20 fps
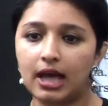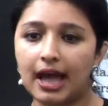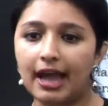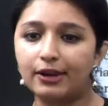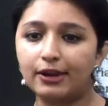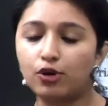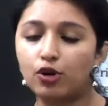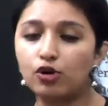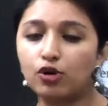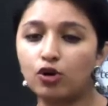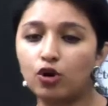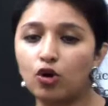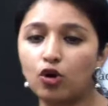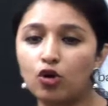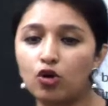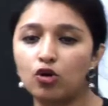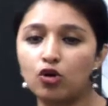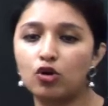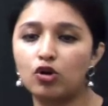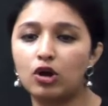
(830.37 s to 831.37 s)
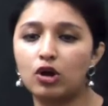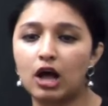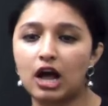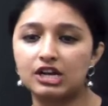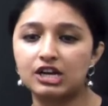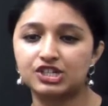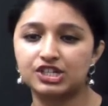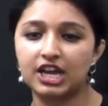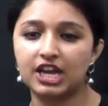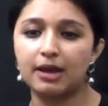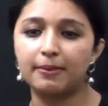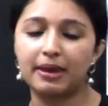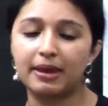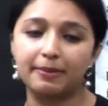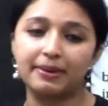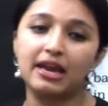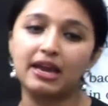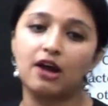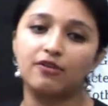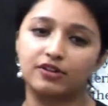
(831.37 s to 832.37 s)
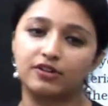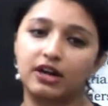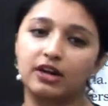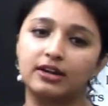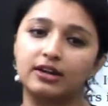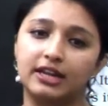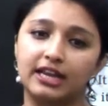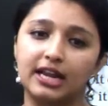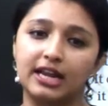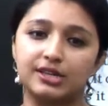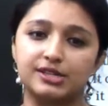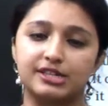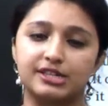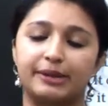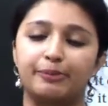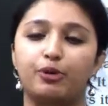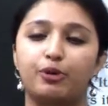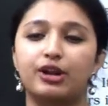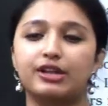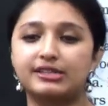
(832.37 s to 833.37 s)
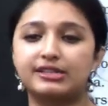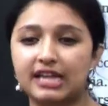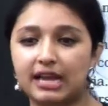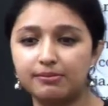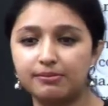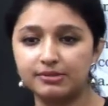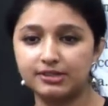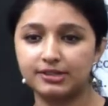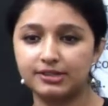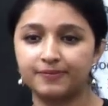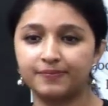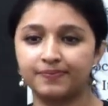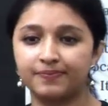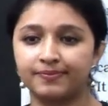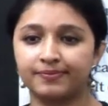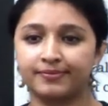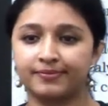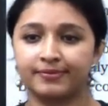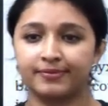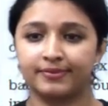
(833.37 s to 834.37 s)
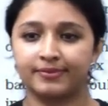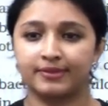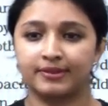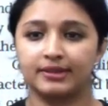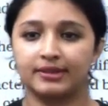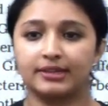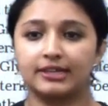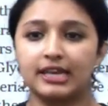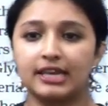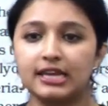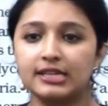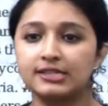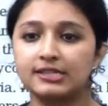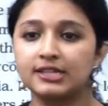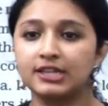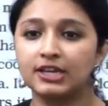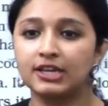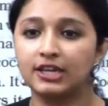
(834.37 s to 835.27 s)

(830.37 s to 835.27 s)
I don't know Akshaya maybe after TN state board exams. Yes.